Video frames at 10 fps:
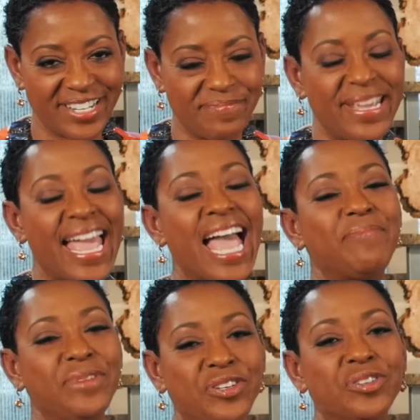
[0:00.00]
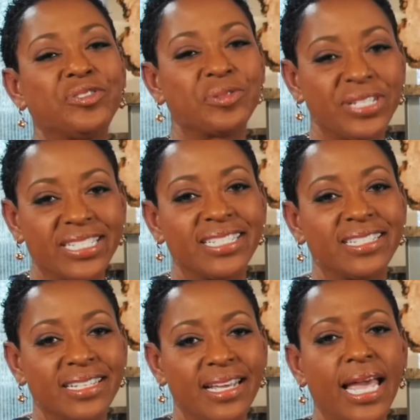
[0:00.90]
Be happy in your
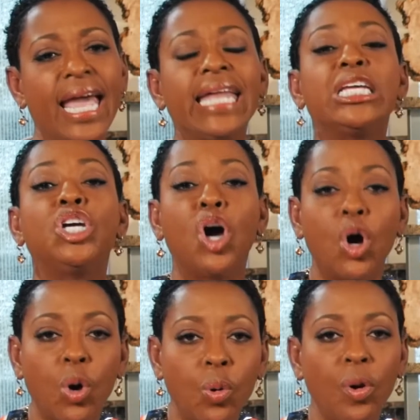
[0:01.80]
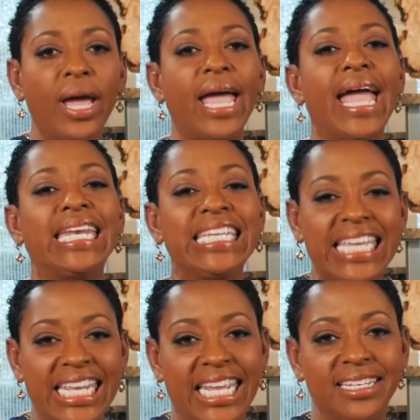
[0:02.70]
choices. And go and
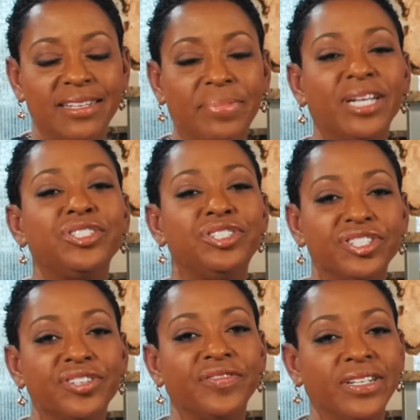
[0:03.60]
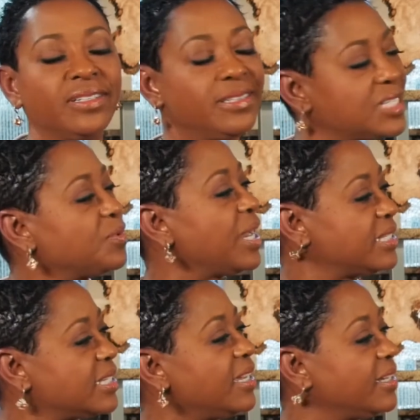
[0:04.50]
get it because you deserve it. That's what I'd
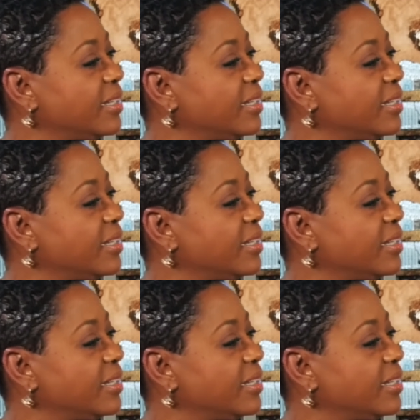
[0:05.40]
say.